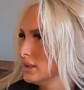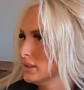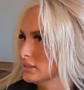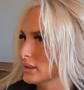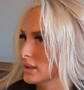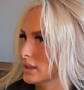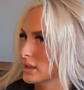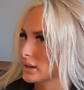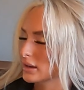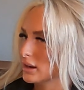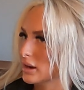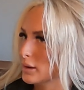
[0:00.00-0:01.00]
Then
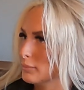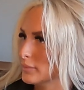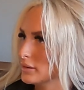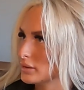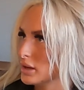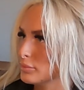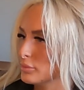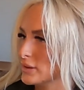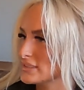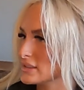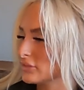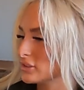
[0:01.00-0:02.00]
a couple
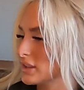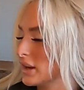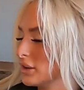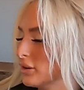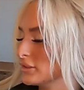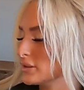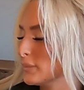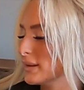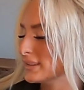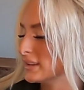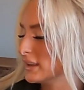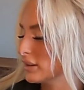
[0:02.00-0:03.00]
weeks after that, I go out to
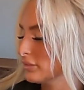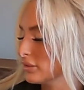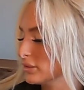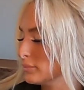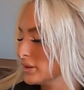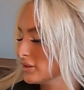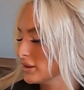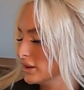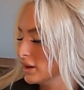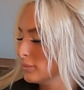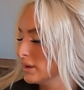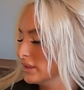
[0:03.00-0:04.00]
Montana for the
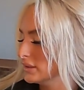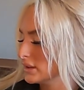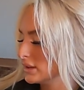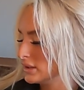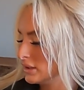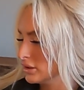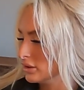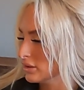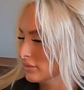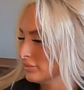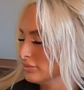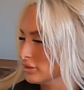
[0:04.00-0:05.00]
Miriam, and then
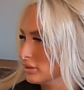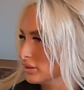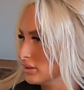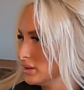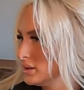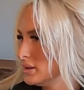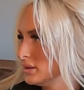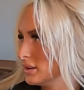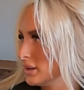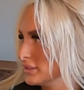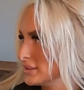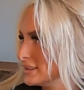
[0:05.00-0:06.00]
here for
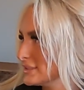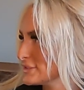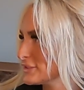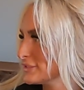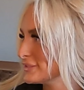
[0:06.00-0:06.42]
the Eastern.